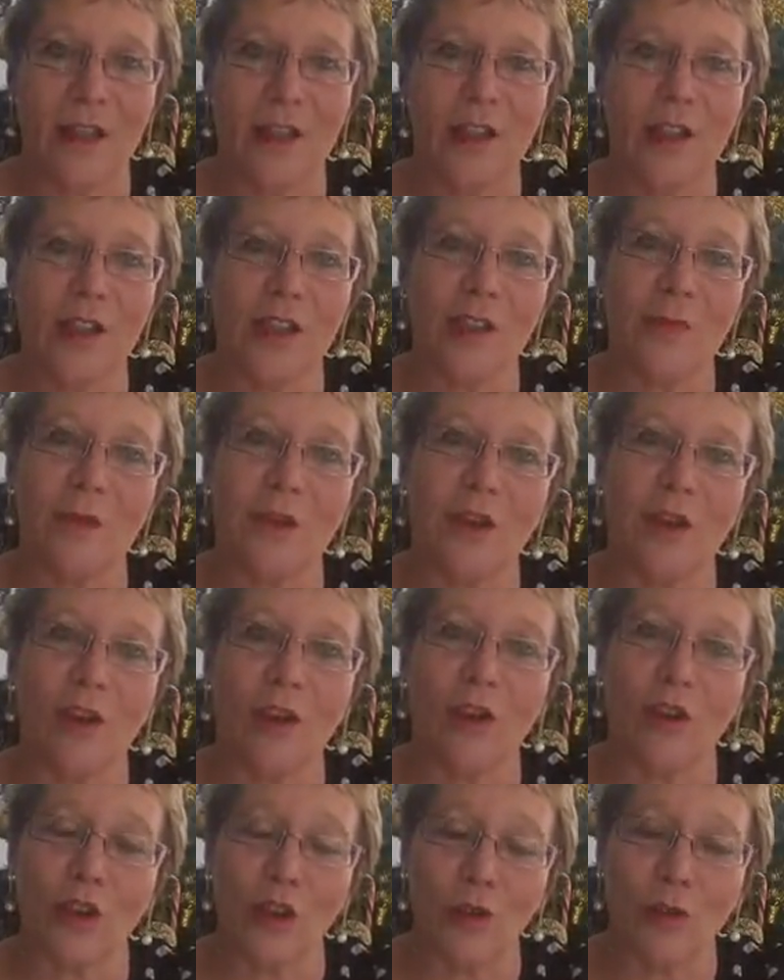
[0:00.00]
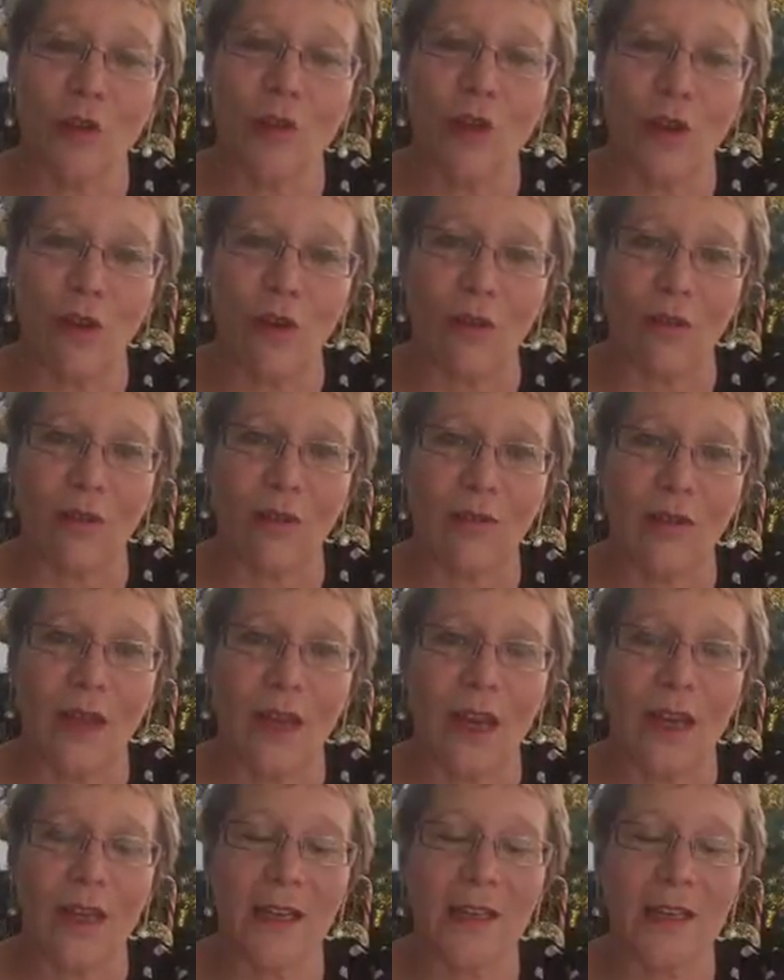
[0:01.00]
She's been gone too long,
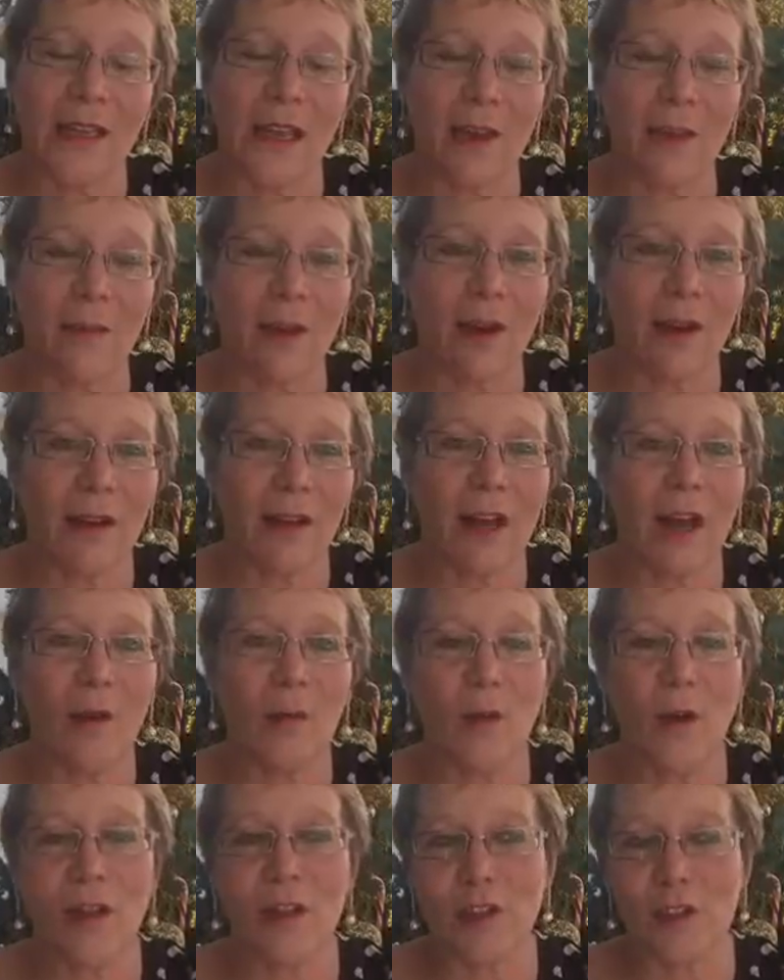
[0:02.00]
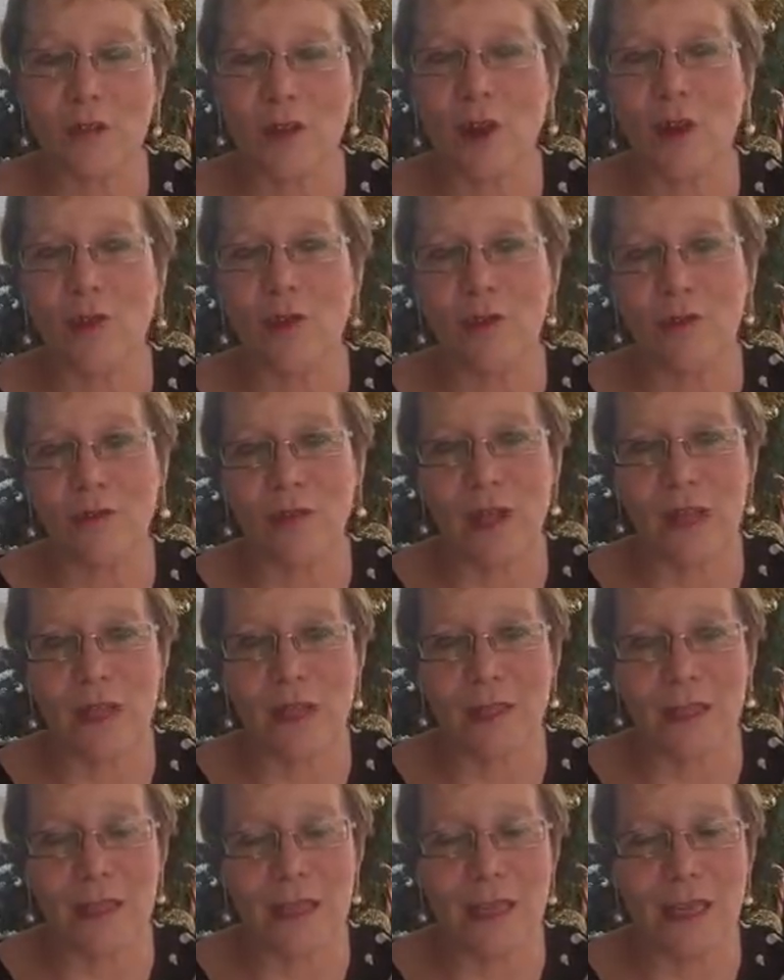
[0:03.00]
and I can't wait to hold
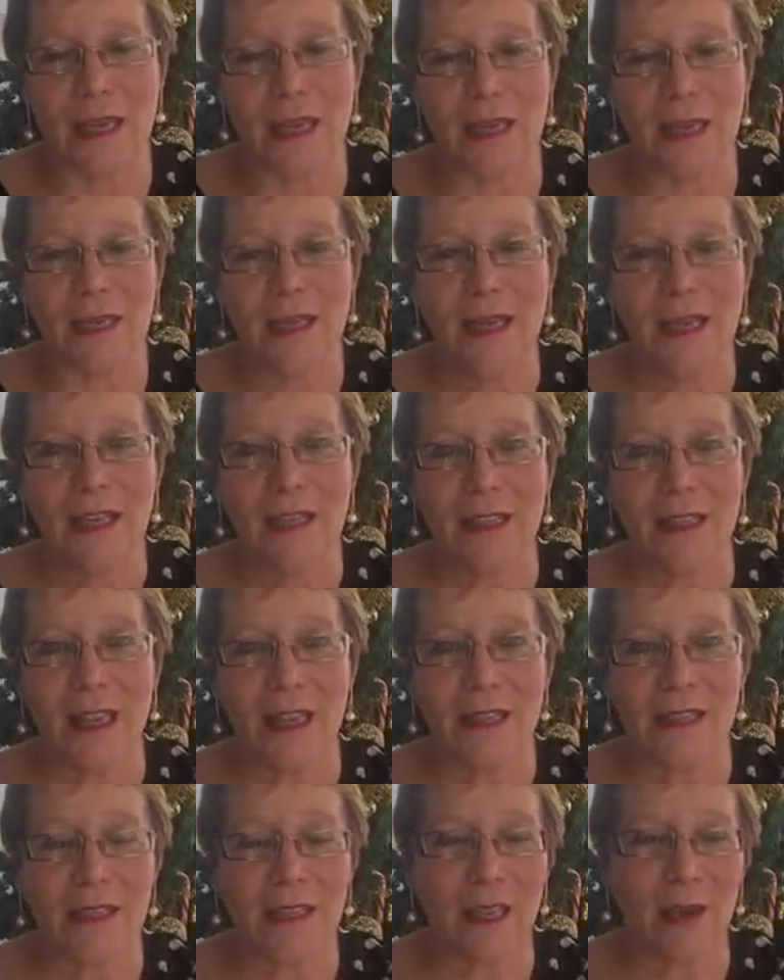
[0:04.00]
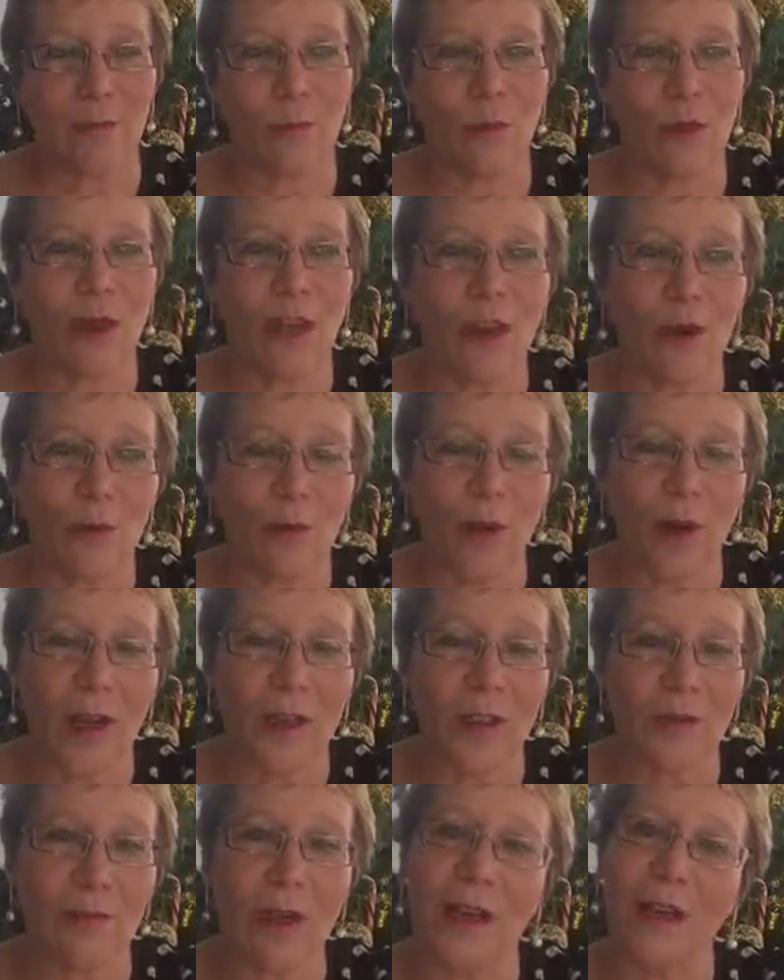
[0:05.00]
events in there that will help
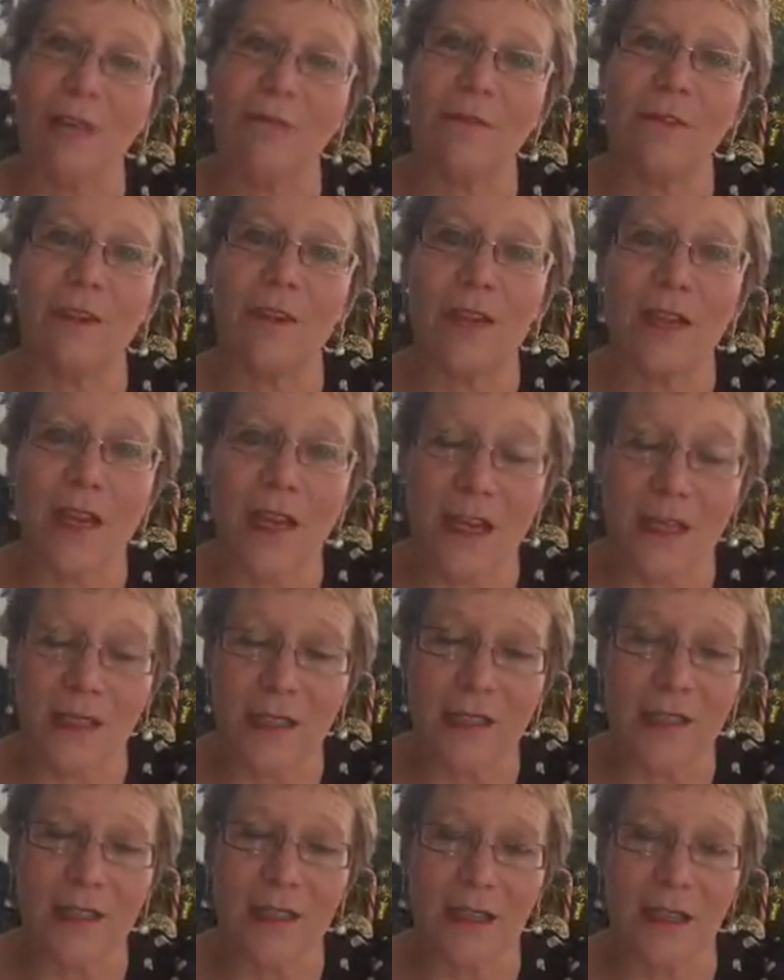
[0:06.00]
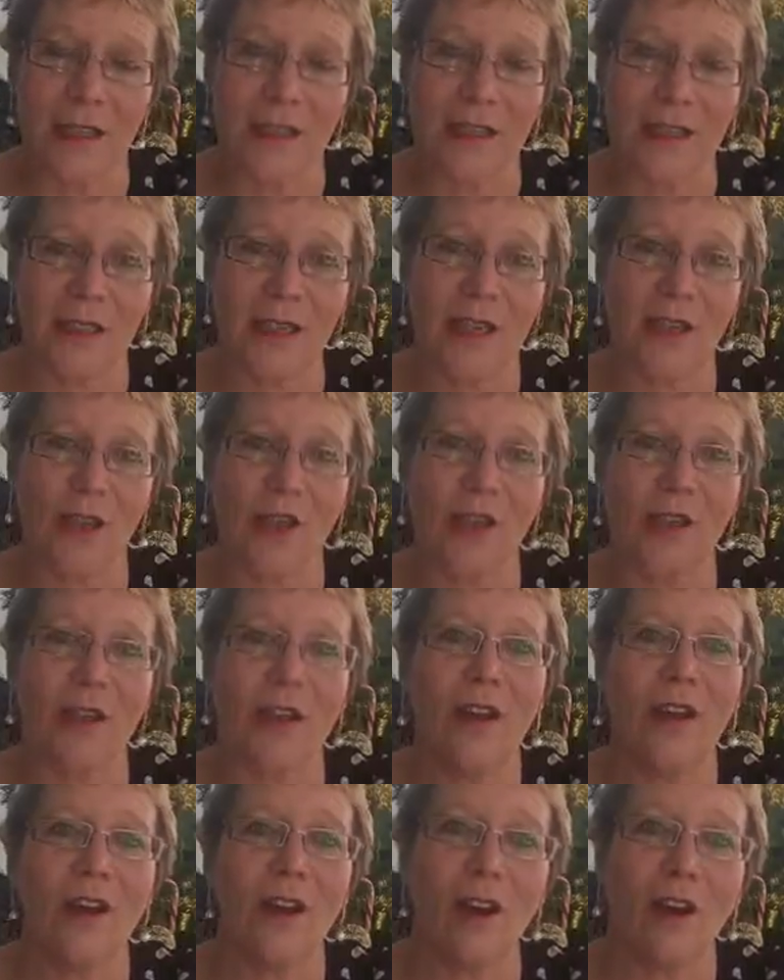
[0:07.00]
raise money for the next
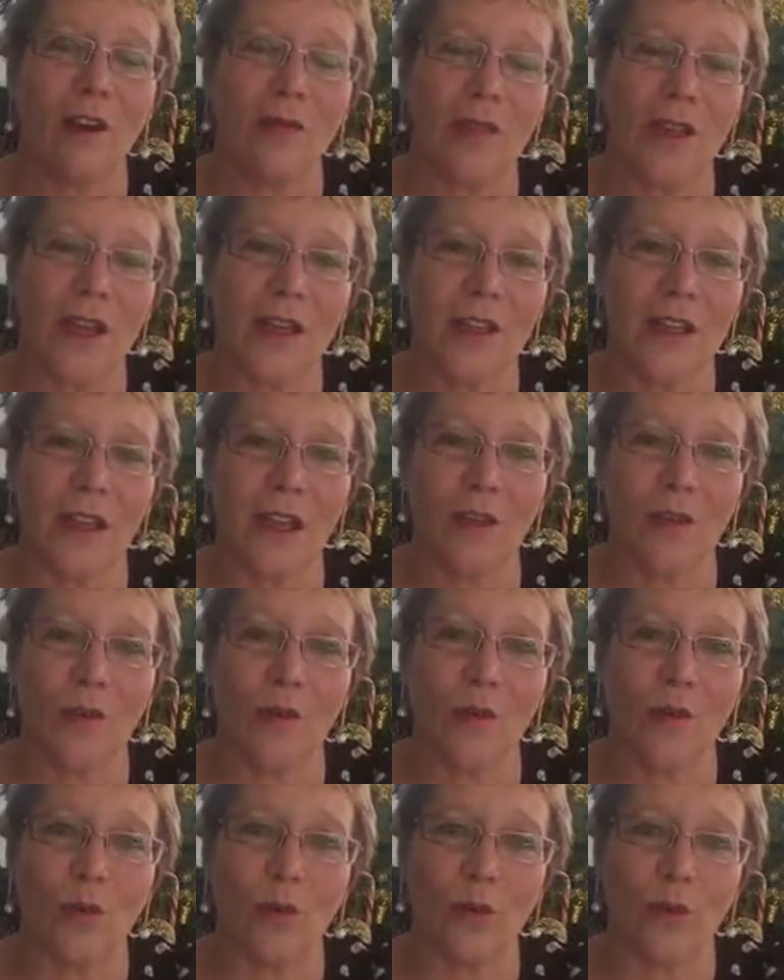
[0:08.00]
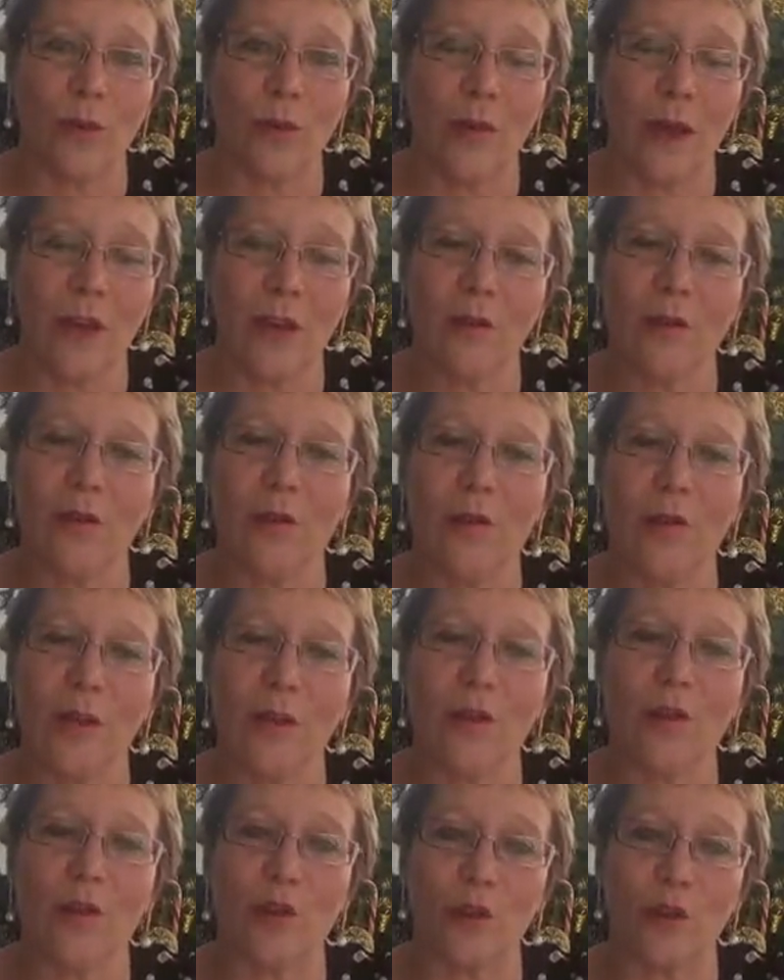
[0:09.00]
extension of that town hall to make her a
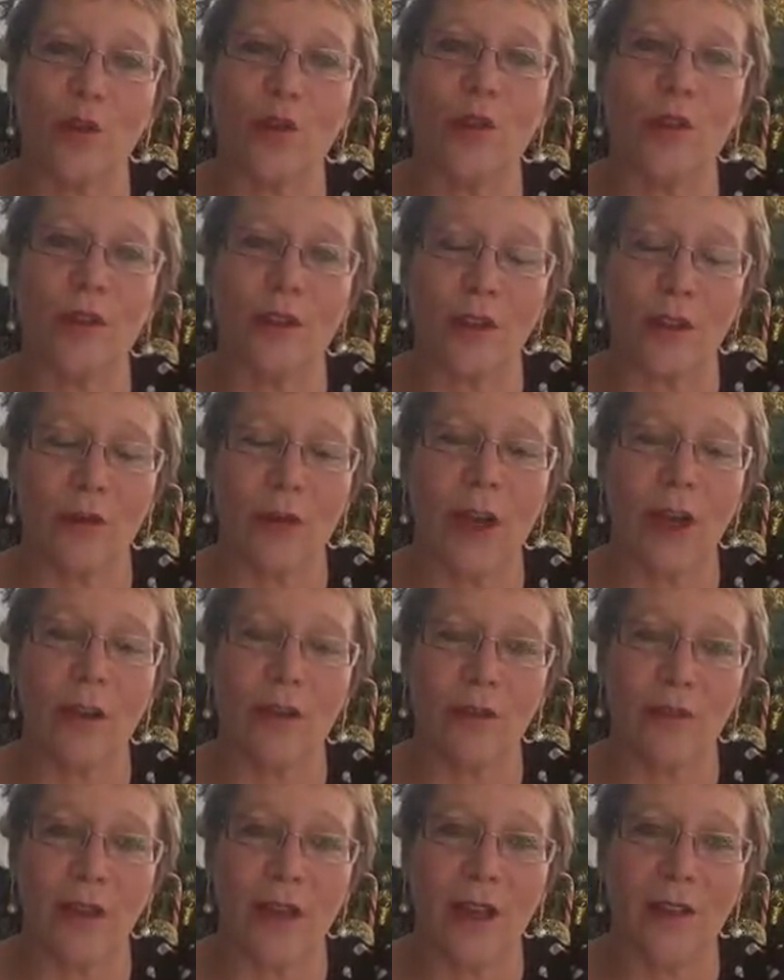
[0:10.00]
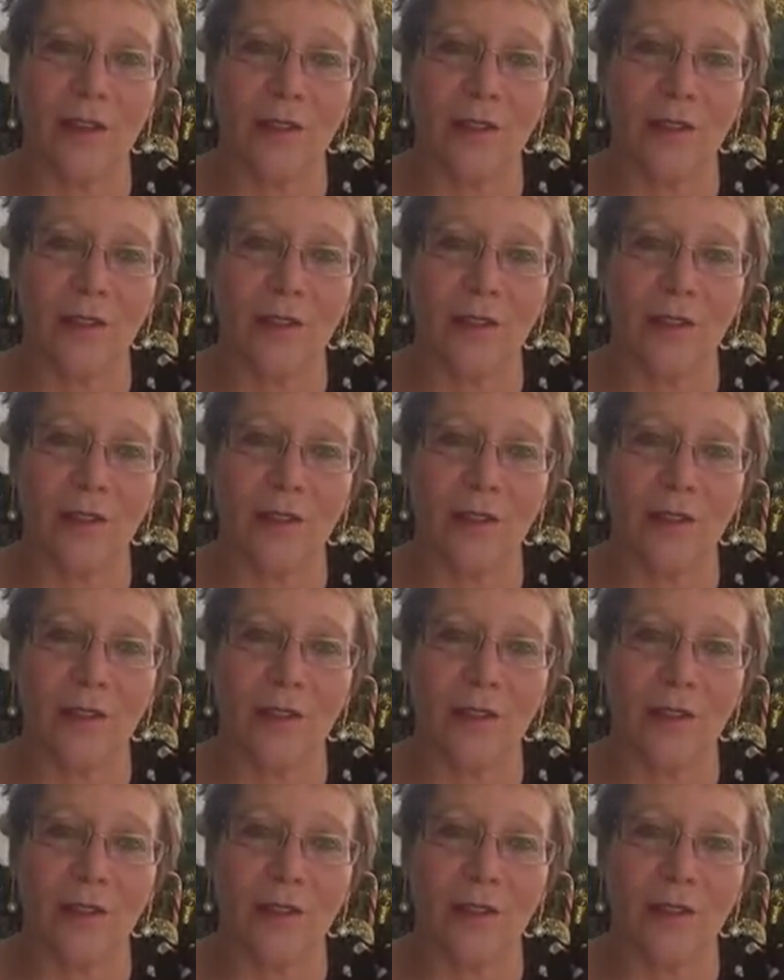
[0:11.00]
real jewel in the crown of